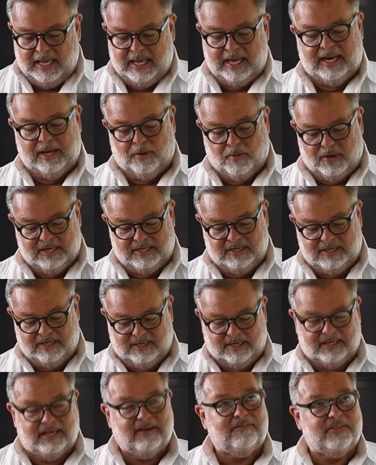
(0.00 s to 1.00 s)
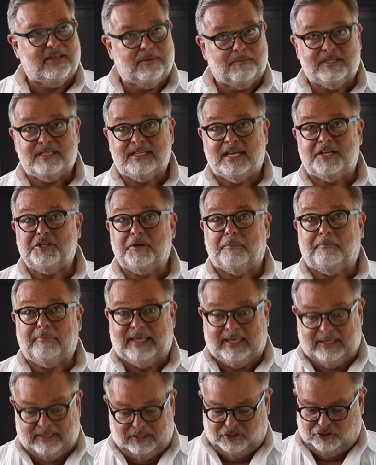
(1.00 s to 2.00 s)
and I wanted to give them such a
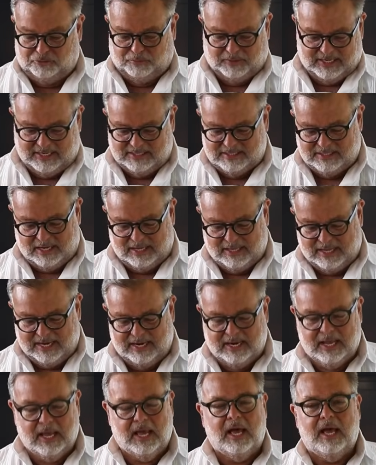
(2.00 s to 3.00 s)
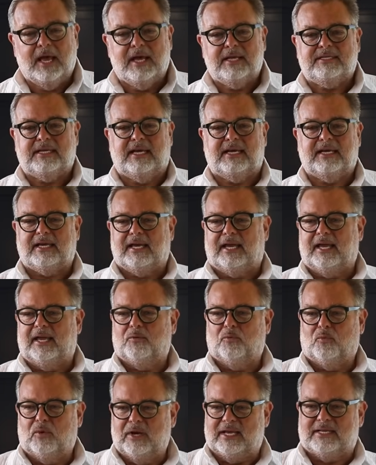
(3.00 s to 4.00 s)
pinch when I saw that. Take a
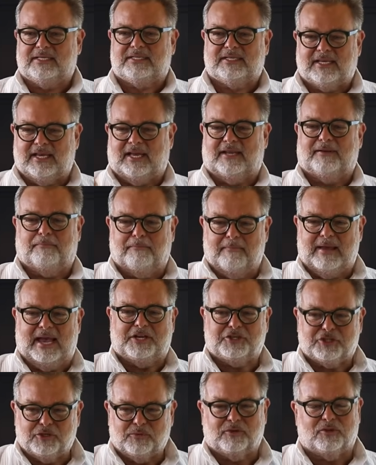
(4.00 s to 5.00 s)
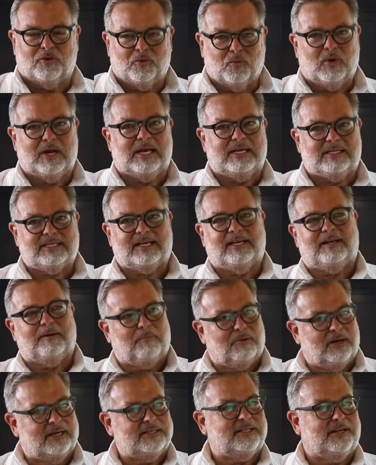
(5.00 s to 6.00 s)
whisk and mash it with a whisk, and it
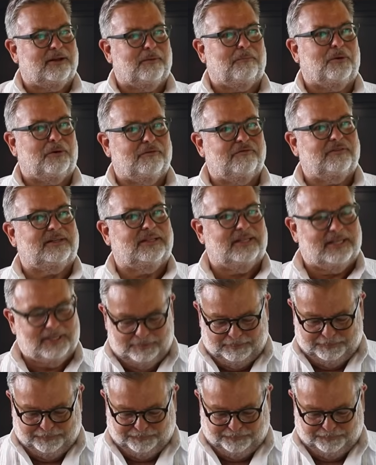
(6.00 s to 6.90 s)
breaks it up perfectly.